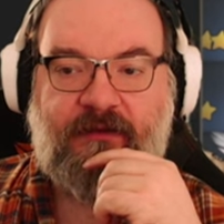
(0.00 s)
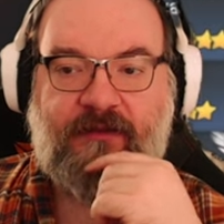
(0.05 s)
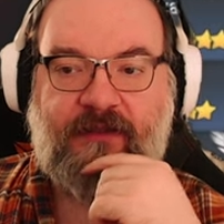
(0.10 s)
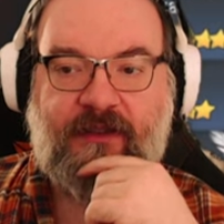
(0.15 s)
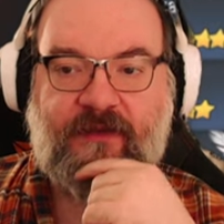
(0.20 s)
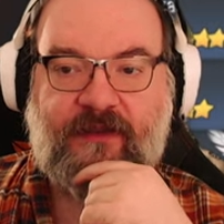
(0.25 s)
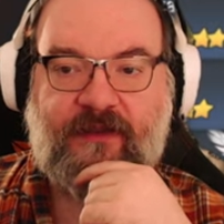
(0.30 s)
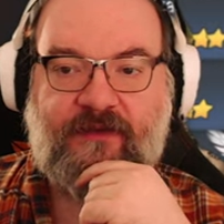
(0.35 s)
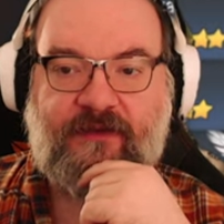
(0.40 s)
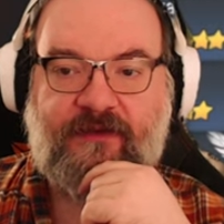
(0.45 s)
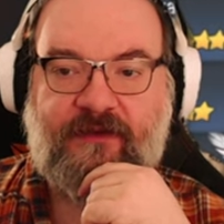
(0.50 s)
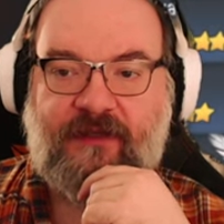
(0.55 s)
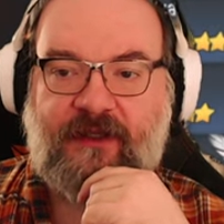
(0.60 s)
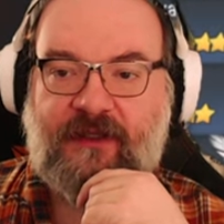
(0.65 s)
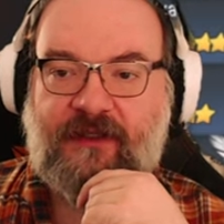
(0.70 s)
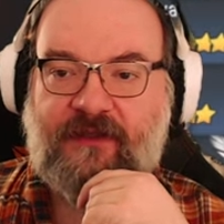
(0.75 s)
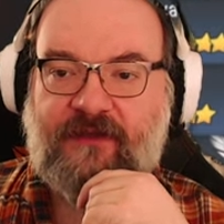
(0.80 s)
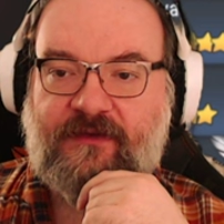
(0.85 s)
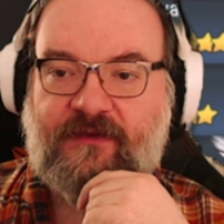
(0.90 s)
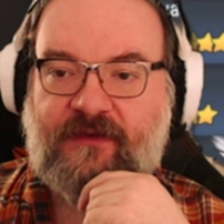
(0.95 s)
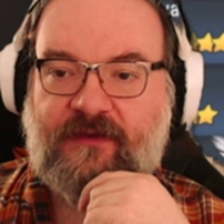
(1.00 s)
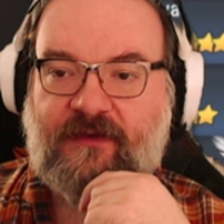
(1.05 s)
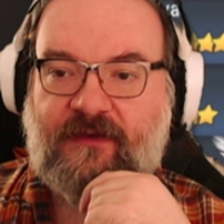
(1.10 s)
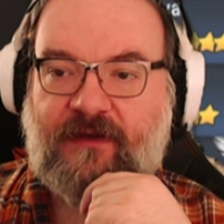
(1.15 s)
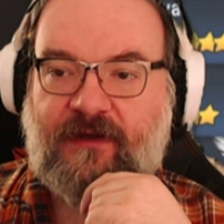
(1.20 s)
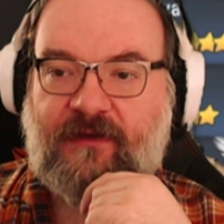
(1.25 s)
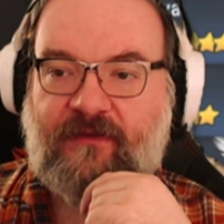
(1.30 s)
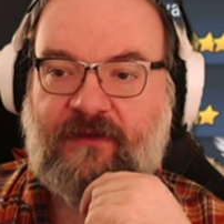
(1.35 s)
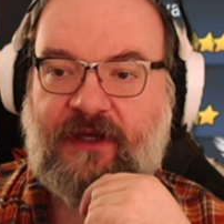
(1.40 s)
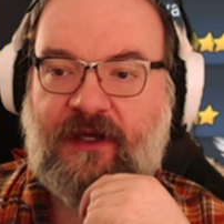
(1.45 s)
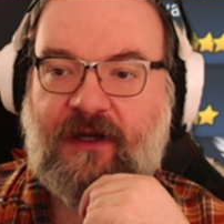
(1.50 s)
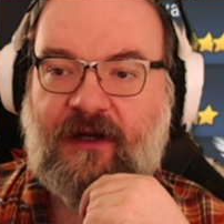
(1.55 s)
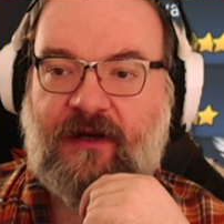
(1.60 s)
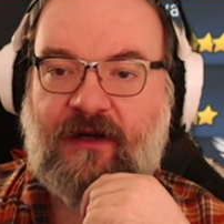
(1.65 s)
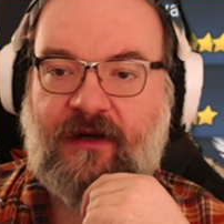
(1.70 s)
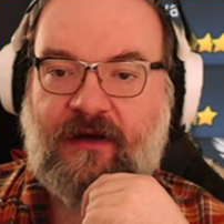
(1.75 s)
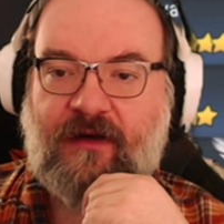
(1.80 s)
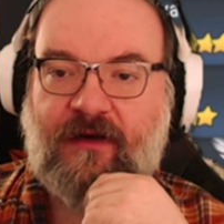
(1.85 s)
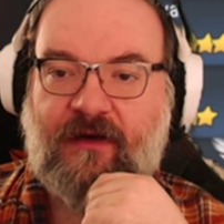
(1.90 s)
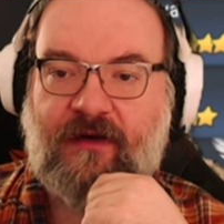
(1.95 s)
Yeah, that's the knight. So I've got
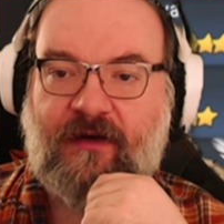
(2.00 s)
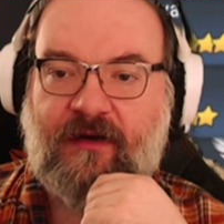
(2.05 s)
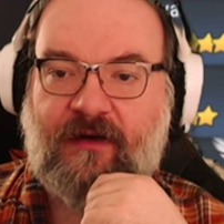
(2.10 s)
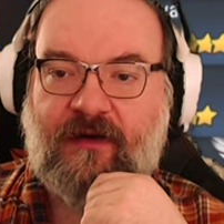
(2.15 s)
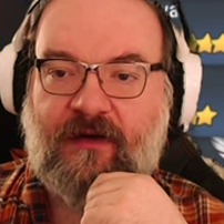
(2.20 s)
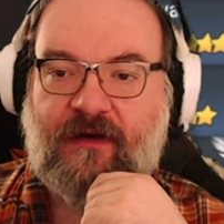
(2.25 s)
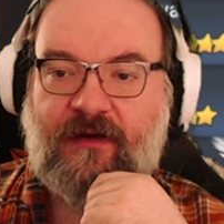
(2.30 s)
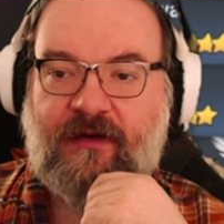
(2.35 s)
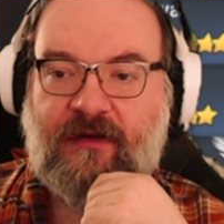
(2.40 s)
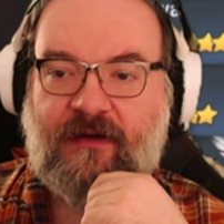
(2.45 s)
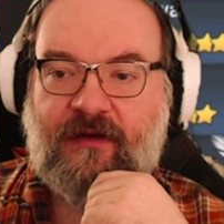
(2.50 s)
her.